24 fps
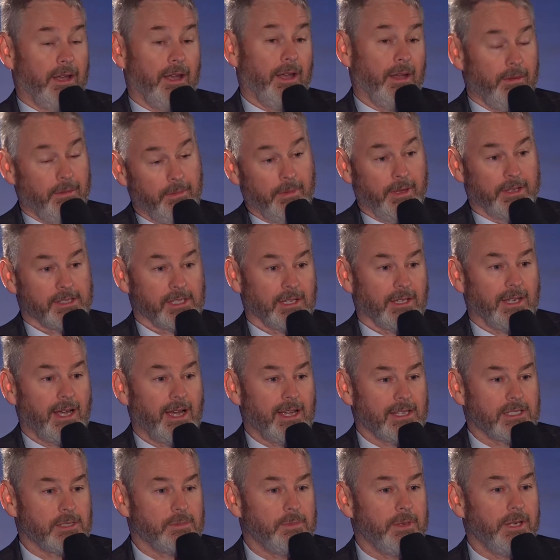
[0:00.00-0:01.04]
As a
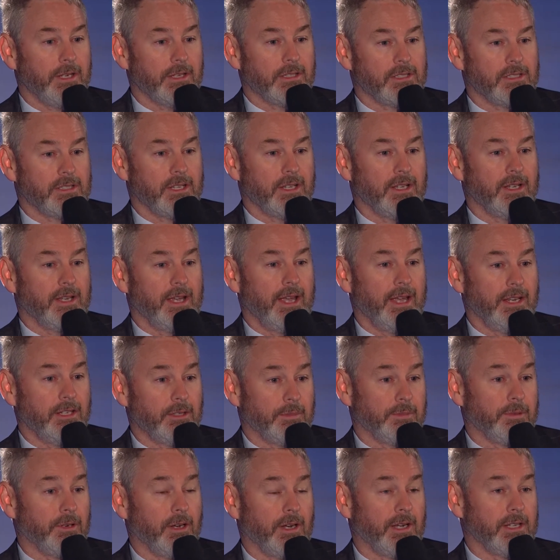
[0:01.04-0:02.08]
last-minute
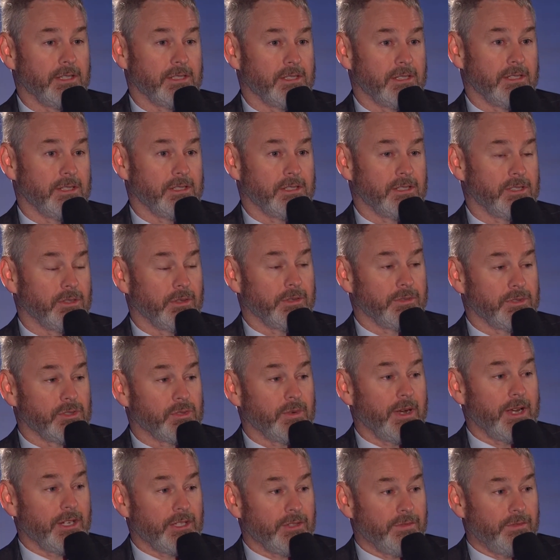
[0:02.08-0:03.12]
enterprise, a sort of
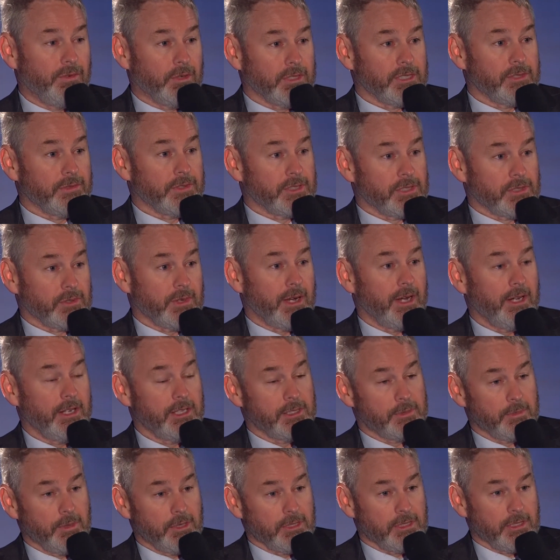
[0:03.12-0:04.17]
scratch force of
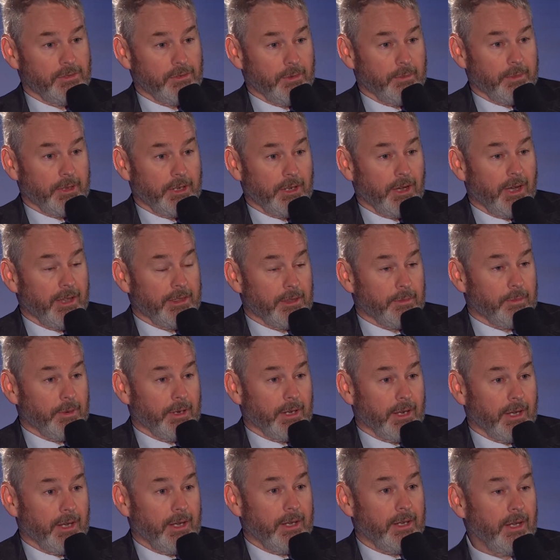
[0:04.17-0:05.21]
Australians, mostly from the 9th
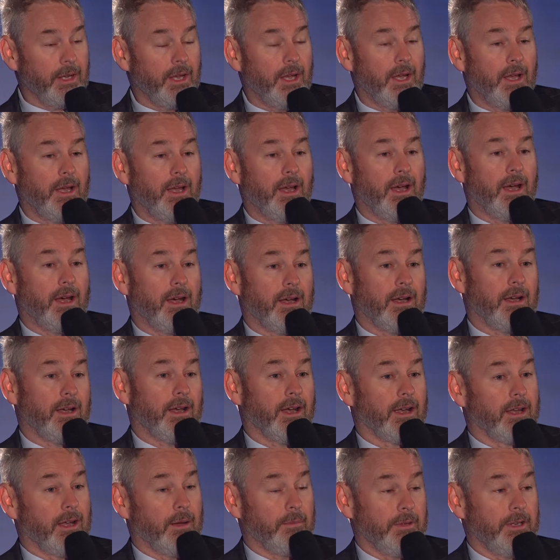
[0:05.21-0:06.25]
Brigade,
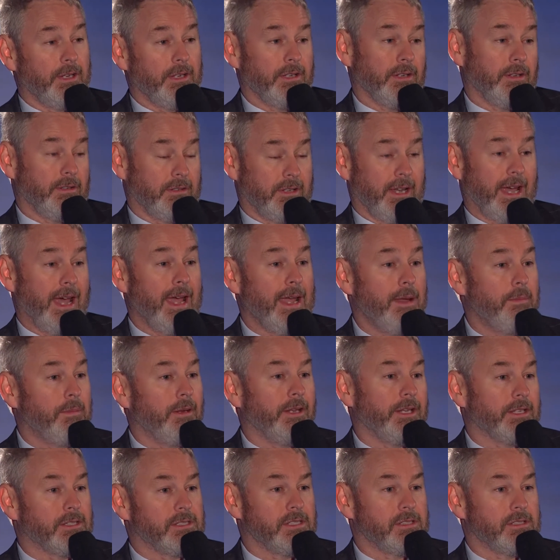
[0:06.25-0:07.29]
accompanied and
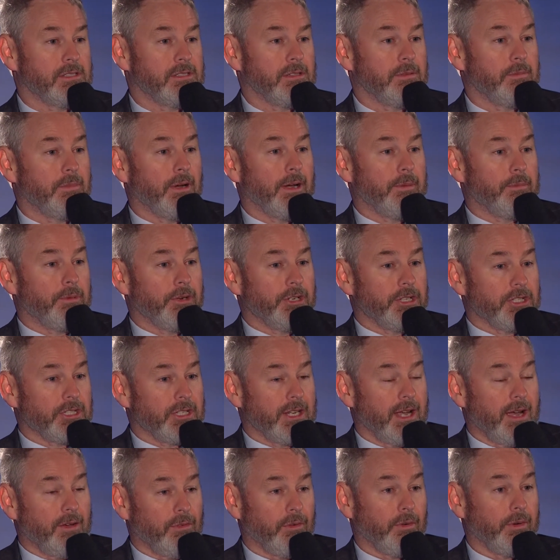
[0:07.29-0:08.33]
ably assisted by British
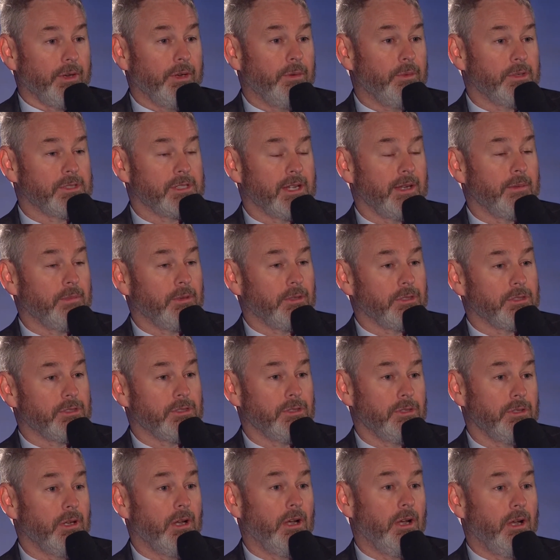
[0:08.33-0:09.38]
cavalry, was able
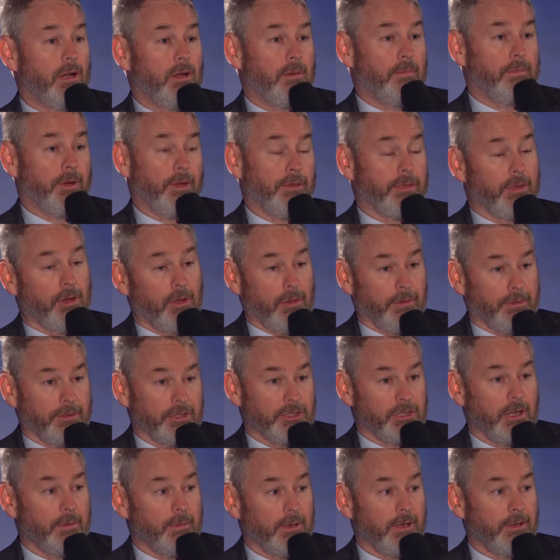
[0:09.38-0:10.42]
to both halt the
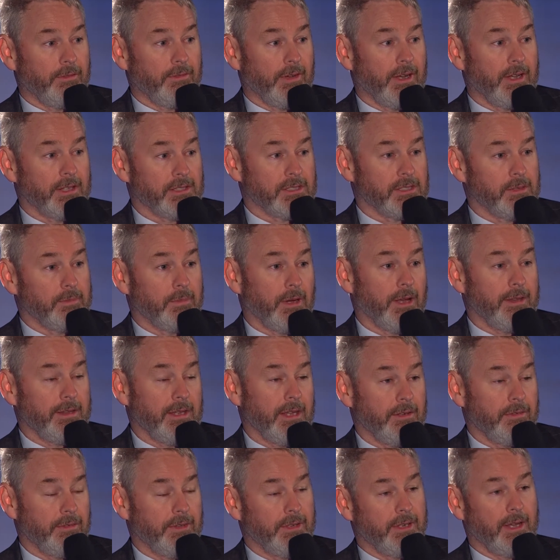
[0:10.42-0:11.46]
German advance and by the
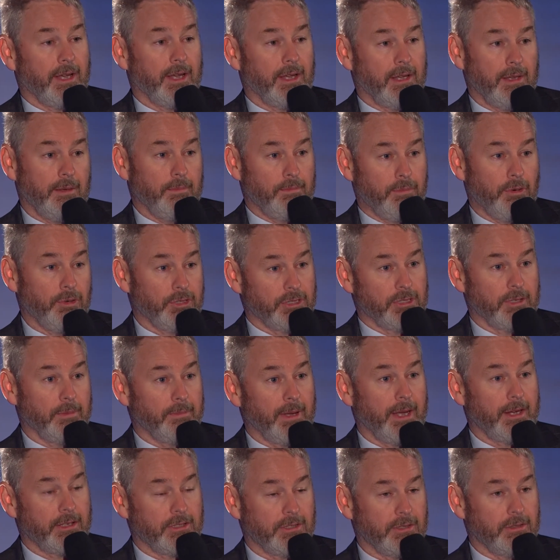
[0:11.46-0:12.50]
end of the day push them
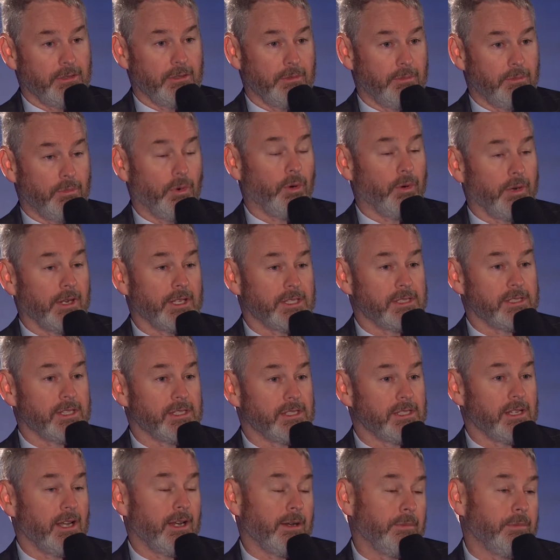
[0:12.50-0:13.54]
back to more or less their
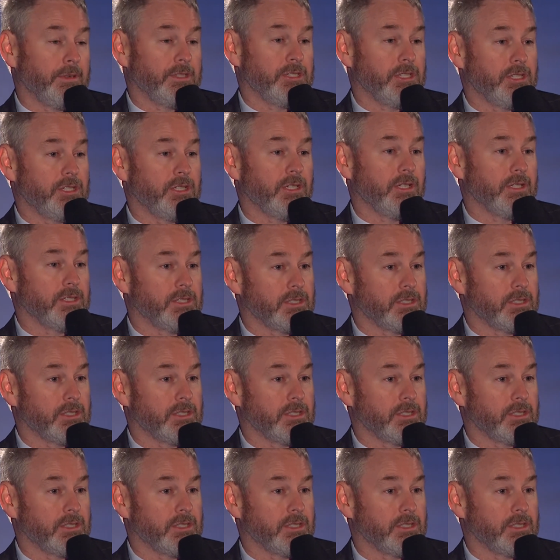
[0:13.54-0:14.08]
starting position and